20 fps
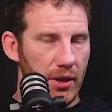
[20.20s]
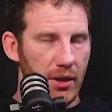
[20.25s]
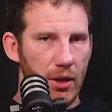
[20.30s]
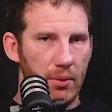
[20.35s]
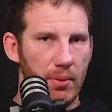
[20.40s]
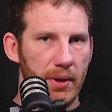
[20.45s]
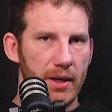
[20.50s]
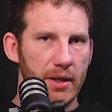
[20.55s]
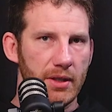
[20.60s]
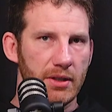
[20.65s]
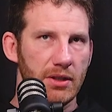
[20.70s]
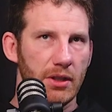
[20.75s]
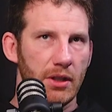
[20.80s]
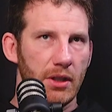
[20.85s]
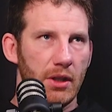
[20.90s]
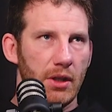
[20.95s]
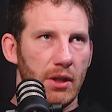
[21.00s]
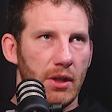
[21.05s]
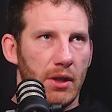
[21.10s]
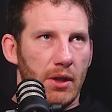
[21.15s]
You know, because
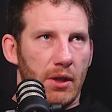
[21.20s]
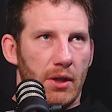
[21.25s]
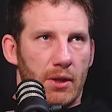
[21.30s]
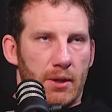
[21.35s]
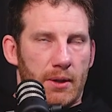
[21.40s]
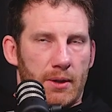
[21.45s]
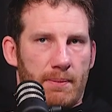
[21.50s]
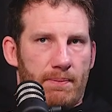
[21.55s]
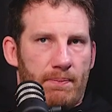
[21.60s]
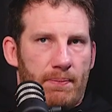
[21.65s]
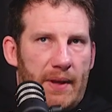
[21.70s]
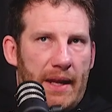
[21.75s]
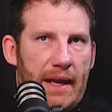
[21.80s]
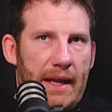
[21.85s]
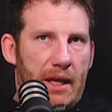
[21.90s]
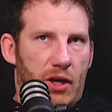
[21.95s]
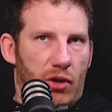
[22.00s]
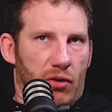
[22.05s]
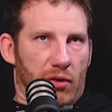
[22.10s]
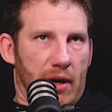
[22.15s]

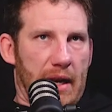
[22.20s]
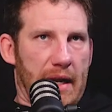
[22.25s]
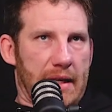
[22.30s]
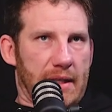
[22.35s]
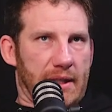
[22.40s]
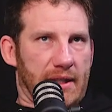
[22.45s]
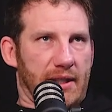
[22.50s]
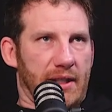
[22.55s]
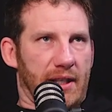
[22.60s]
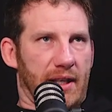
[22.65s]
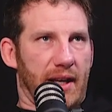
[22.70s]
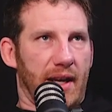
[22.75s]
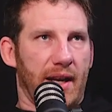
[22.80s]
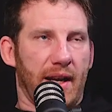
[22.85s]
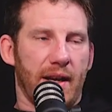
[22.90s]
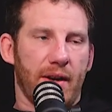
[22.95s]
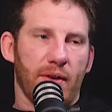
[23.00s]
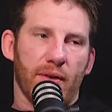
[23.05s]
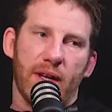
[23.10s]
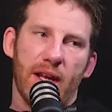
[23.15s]
it creates,
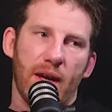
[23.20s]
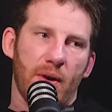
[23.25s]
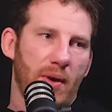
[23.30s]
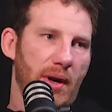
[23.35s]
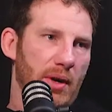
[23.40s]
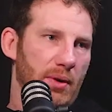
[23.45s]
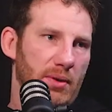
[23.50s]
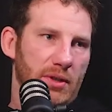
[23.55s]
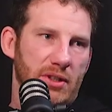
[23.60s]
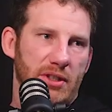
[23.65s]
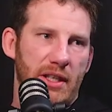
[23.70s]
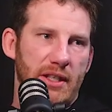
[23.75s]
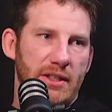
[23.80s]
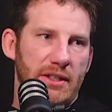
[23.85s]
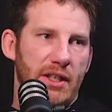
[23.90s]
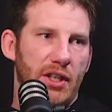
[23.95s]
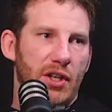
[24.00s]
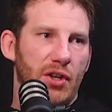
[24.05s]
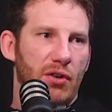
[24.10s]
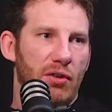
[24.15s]
and I don't care what anyone
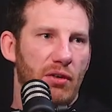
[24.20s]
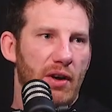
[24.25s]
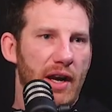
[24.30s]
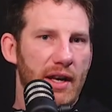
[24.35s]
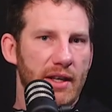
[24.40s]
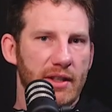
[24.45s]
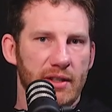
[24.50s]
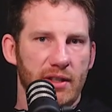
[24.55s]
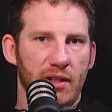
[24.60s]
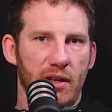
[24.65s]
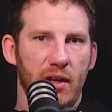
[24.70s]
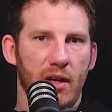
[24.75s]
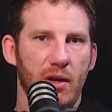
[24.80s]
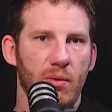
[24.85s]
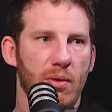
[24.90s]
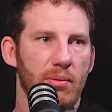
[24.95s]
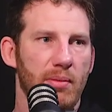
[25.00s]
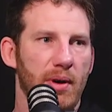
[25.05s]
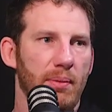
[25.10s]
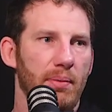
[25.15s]
says, it creates, I
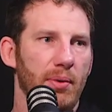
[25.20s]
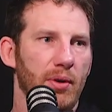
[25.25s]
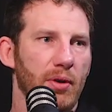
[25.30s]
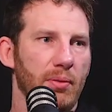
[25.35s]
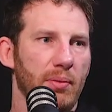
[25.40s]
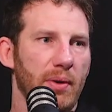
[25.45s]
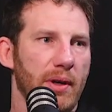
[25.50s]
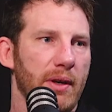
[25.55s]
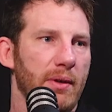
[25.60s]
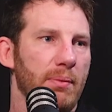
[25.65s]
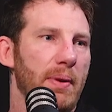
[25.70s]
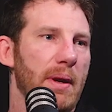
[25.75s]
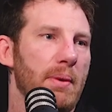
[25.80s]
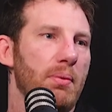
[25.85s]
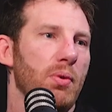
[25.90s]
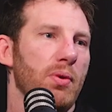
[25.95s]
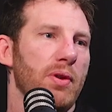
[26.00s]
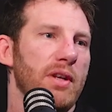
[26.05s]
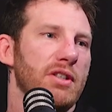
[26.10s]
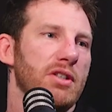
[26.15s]
want my blue, but
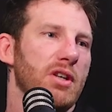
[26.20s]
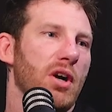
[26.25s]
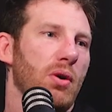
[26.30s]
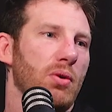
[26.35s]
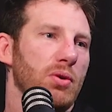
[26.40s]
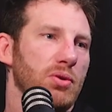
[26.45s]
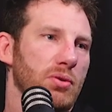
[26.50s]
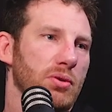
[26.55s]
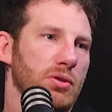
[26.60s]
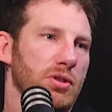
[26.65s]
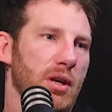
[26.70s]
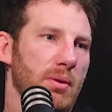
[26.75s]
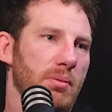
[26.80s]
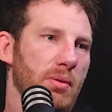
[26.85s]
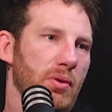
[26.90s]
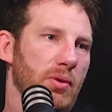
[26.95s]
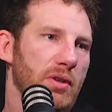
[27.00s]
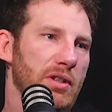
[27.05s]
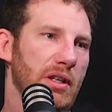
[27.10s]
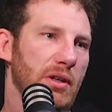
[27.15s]
people want these goals all the time,
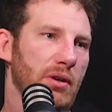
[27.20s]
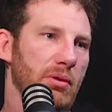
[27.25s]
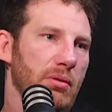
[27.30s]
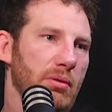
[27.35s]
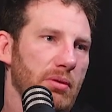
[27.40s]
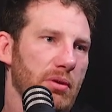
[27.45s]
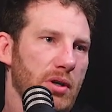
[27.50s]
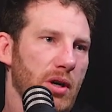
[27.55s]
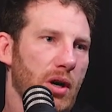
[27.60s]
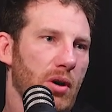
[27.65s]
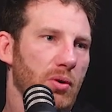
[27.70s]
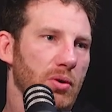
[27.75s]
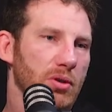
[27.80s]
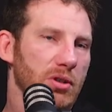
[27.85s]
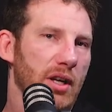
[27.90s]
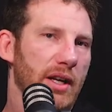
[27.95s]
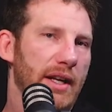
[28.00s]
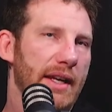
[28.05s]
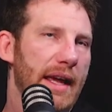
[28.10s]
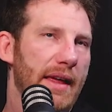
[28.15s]
mm -hmm. these little goals.
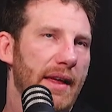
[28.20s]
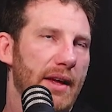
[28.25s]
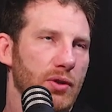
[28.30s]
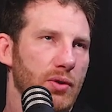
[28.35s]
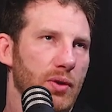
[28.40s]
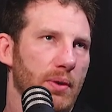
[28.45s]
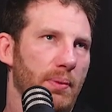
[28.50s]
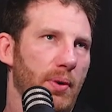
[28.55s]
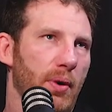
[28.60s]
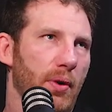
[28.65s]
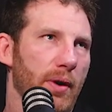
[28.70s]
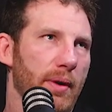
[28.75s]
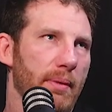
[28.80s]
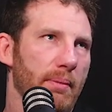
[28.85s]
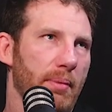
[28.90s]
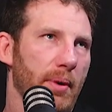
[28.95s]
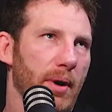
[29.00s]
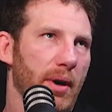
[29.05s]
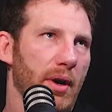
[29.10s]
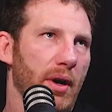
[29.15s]
And I get that to a
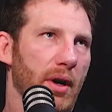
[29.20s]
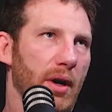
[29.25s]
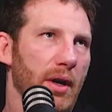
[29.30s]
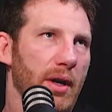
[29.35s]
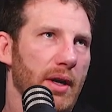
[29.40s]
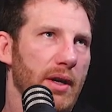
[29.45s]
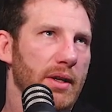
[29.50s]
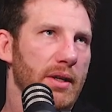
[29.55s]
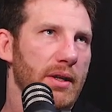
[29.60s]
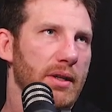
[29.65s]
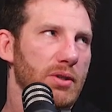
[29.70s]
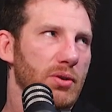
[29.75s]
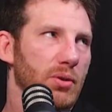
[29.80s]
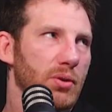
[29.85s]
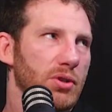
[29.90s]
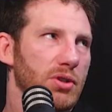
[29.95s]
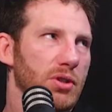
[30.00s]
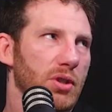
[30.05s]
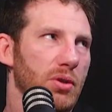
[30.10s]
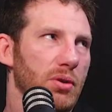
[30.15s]
point, but it's
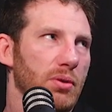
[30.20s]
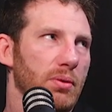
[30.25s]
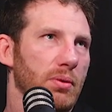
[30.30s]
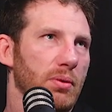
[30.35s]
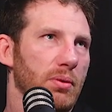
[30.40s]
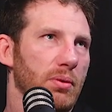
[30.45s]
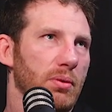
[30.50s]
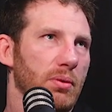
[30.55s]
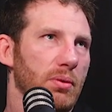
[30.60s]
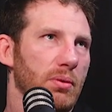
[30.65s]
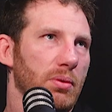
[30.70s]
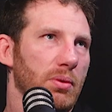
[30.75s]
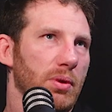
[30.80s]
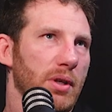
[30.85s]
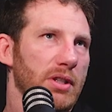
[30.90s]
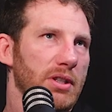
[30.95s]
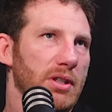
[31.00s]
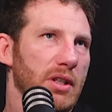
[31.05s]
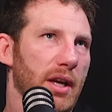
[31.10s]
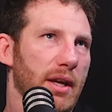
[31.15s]
also
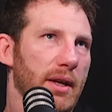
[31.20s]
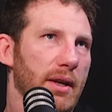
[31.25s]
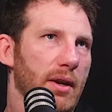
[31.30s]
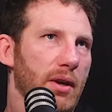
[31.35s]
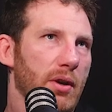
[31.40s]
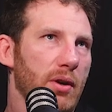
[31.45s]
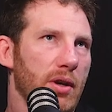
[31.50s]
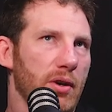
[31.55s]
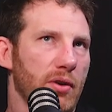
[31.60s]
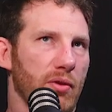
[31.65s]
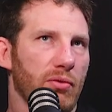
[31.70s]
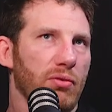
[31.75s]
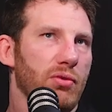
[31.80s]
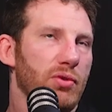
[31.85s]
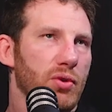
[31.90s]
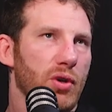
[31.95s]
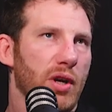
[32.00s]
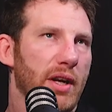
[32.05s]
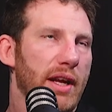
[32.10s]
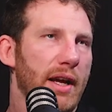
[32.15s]
it's like you
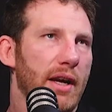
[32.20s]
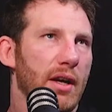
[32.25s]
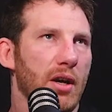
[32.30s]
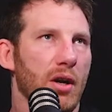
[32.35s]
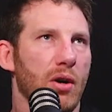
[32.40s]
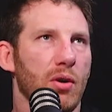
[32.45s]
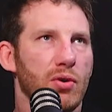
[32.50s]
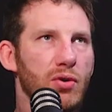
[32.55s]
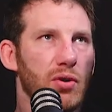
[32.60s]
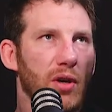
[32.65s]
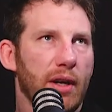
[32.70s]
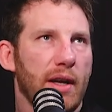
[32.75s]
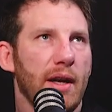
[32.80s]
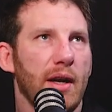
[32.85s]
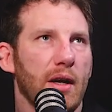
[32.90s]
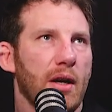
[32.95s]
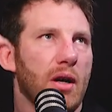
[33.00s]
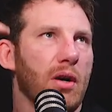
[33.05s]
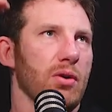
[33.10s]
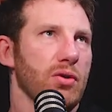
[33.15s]
try to get a goal, try to
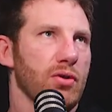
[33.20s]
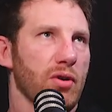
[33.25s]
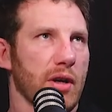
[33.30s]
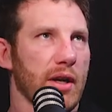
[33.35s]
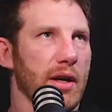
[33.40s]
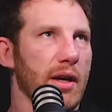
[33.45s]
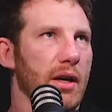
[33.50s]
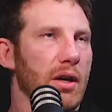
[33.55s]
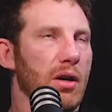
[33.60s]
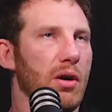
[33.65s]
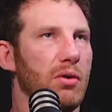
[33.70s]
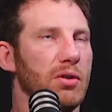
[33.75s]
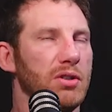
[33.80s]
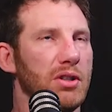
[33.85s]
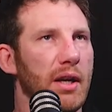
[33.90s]
get a goal, try to get a goal.